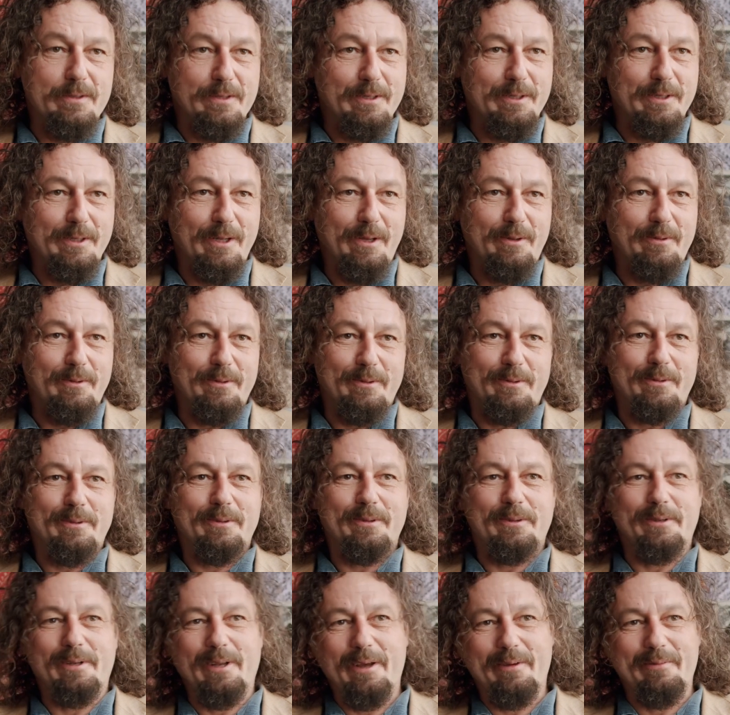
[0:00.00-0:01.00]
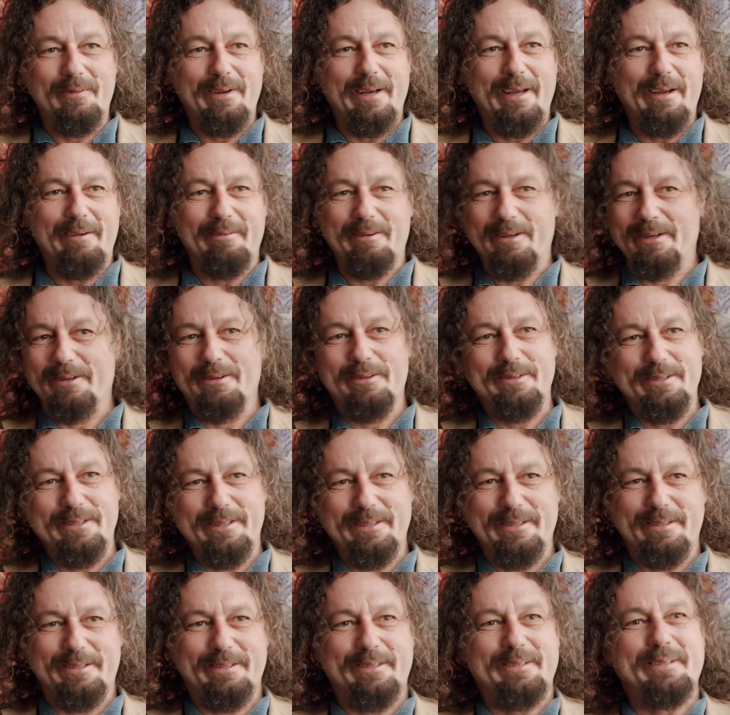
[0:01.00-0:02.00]
So you don't love an area because
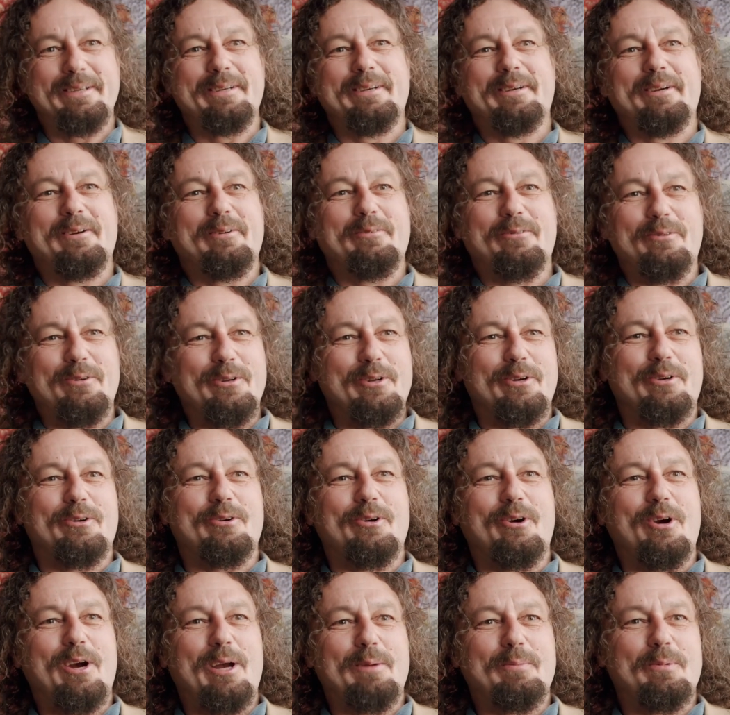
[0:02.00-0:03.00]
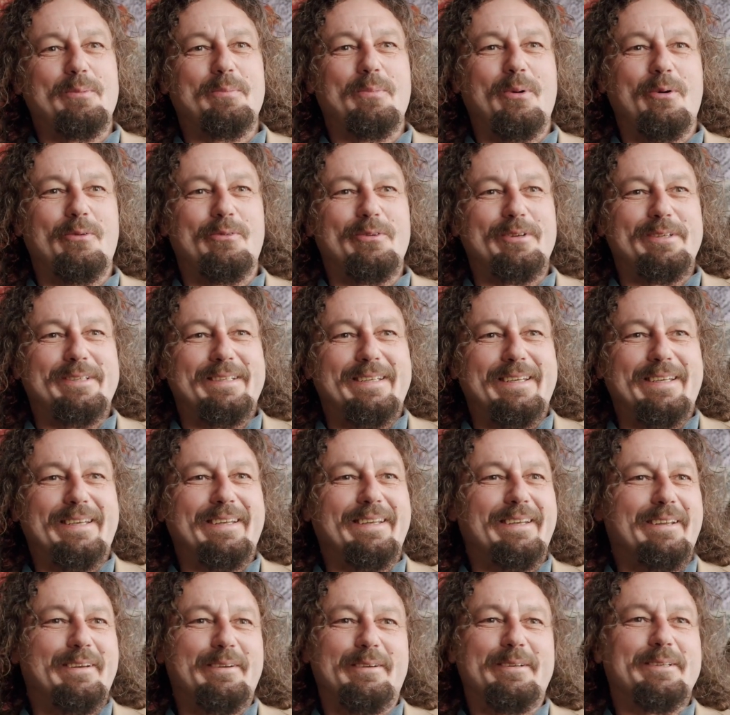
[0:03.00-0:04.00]
it's full of crime and poverty,
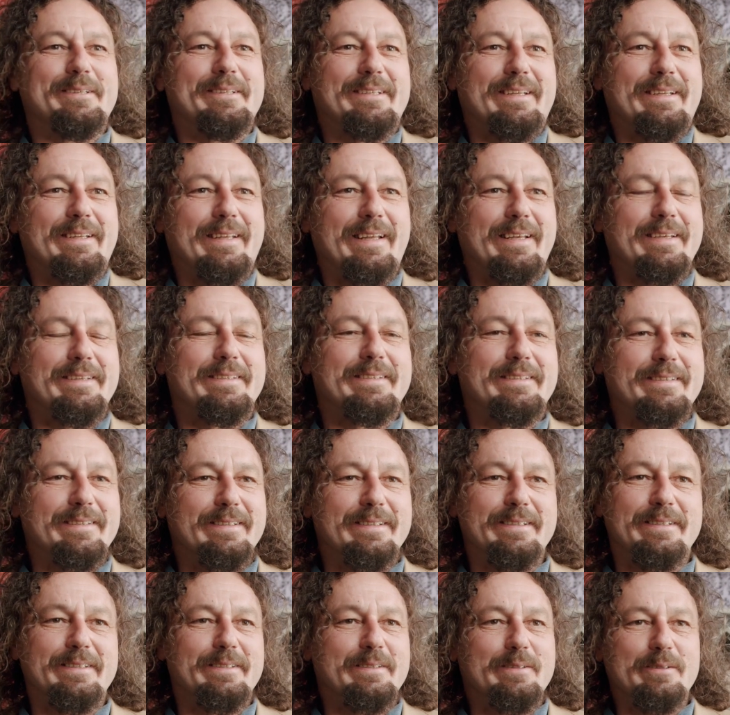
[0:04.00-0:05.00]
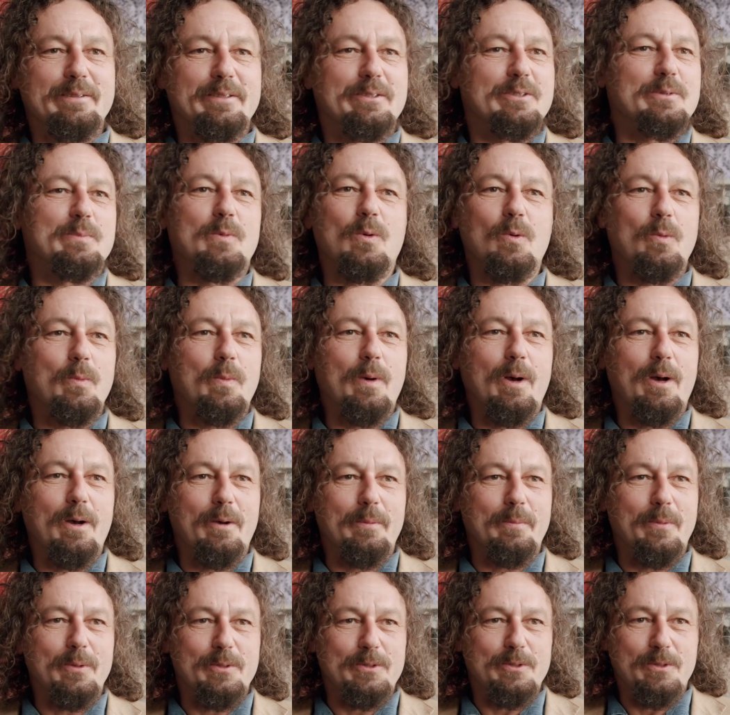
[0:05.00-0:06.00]
you know, because that's just a small
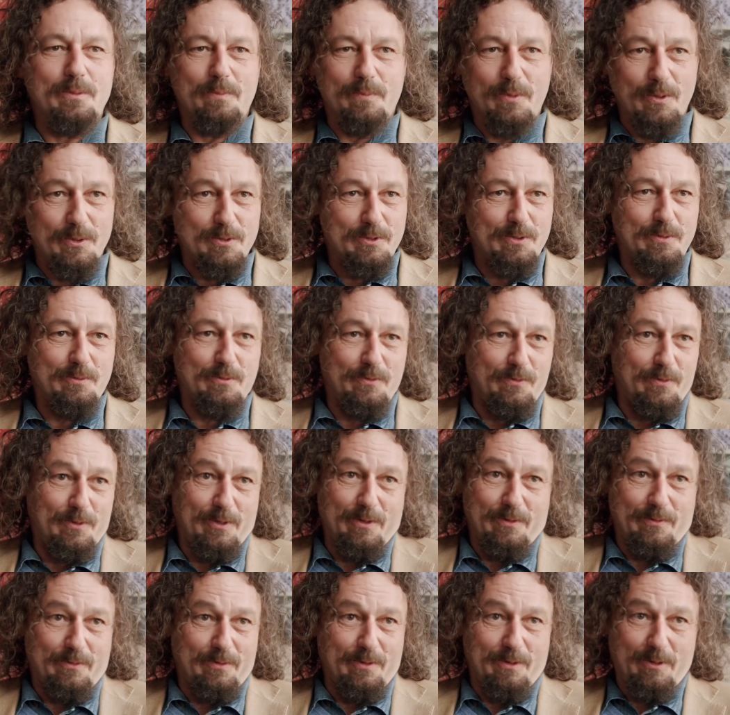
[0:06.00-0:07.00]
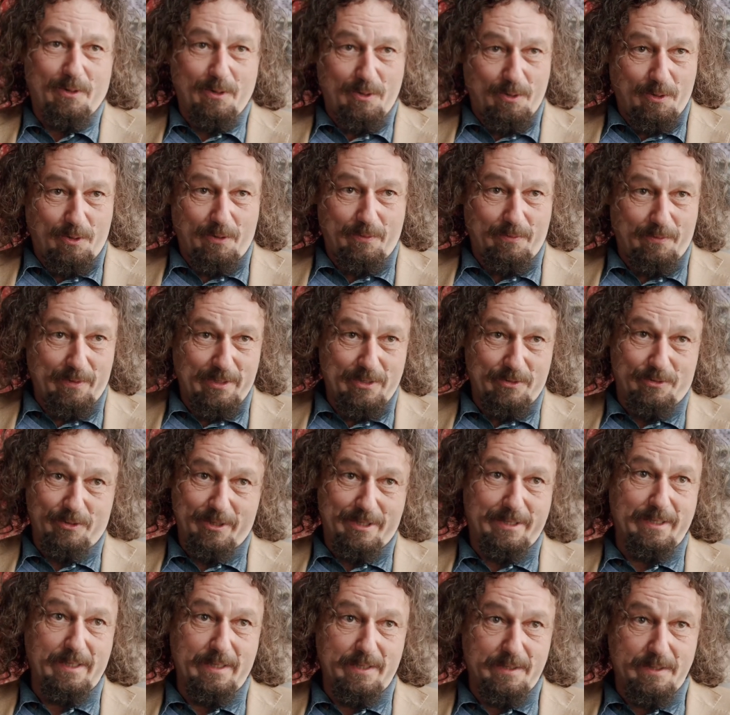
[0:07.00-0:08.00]
part of Boscombe. Boscombe's full of a lot of
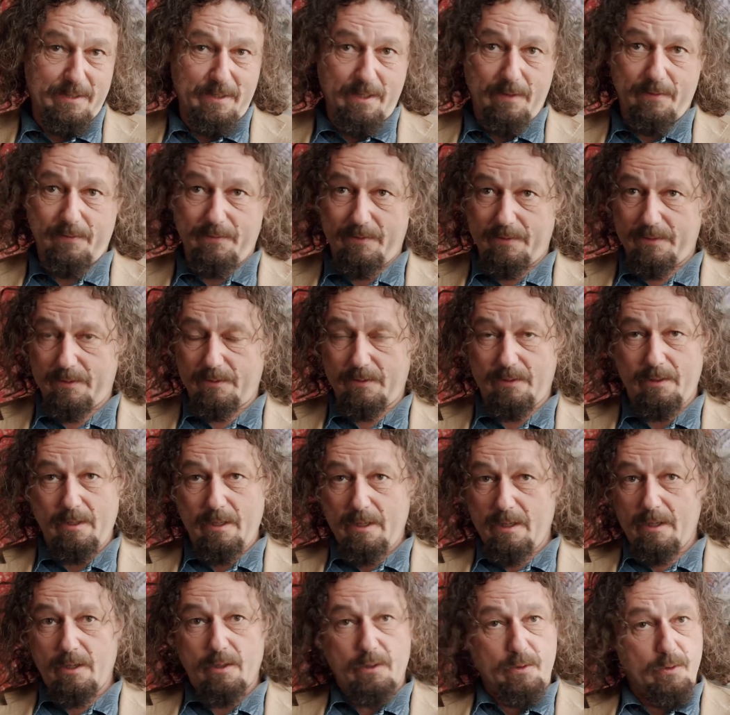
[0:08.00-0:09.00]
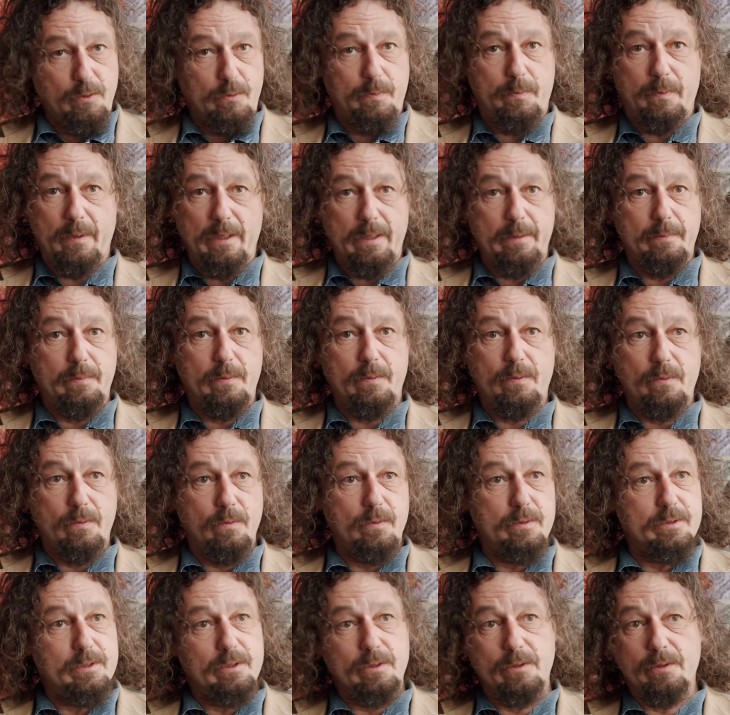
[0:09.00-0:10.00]
interesting stuff and good
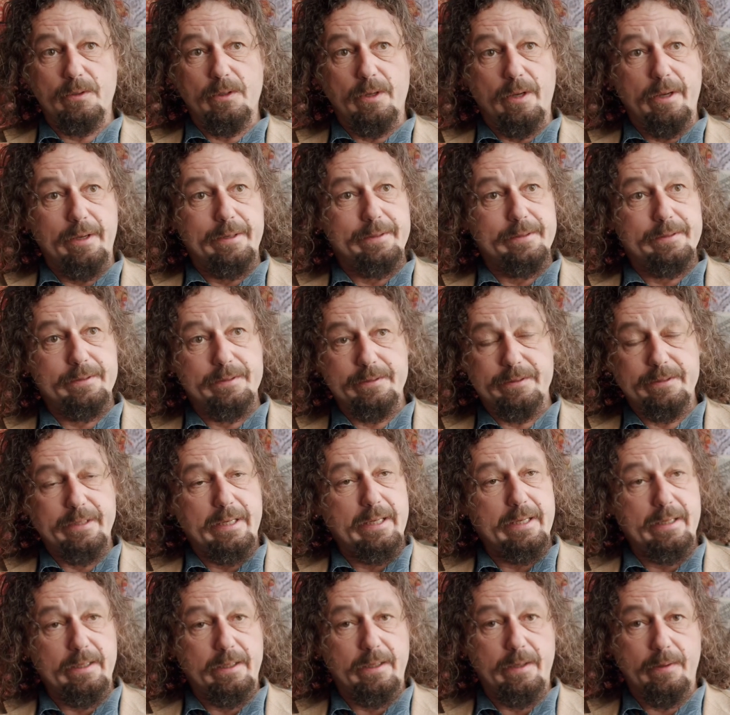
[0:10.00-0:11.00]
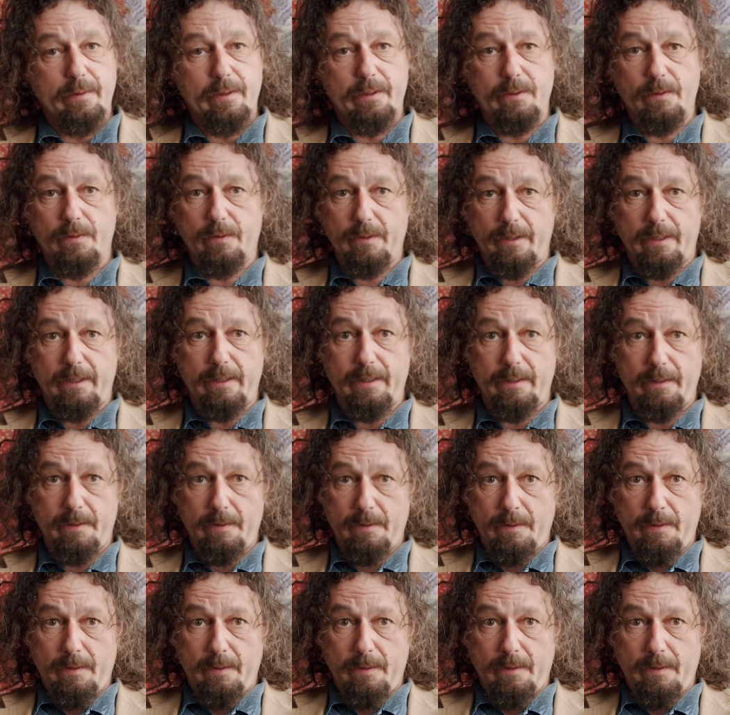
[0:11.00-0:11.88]
people. There's a good arts scene going on here.